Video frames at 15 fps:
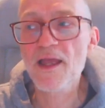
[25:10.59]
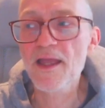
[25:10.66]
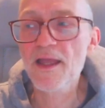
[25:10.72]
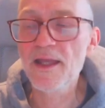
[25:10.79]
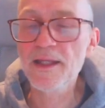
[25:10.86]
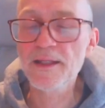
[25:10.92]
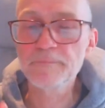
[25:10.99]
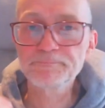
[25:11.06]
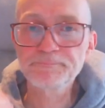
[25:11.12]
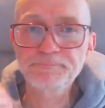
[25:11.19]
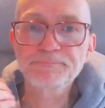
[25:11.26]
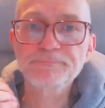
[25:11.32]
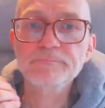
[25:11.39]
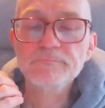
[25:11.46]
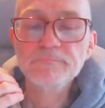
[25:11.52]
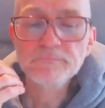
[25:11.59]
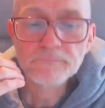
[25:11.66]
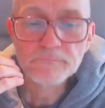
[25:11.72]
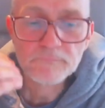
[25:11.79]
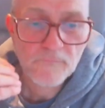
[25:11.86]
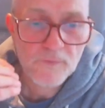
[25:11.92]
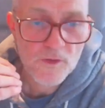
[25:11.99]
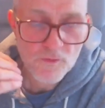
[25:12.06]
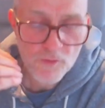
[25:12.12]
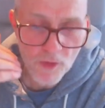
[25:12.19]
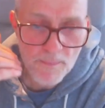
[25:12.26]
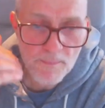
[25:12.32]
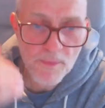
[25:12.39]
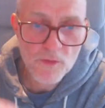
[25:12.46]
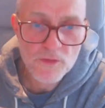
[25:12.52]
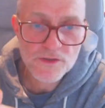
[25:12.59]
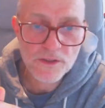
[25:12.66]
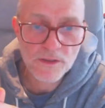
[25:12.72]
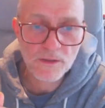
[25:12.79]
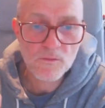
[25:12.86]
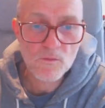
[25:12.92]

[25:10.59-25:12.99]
a poster.